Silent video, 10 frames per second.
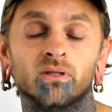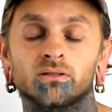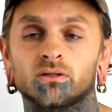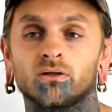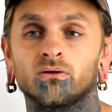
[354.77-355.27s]

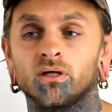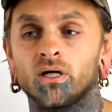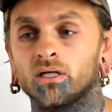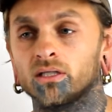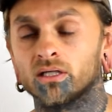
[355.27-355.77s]
So,
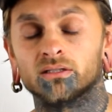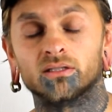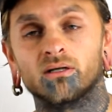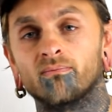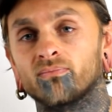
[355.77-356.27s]
yeah guys,
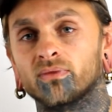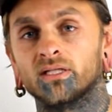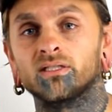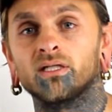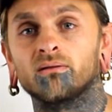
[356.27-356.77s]
um,
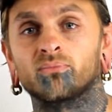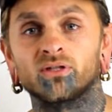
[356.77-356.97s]
that's it.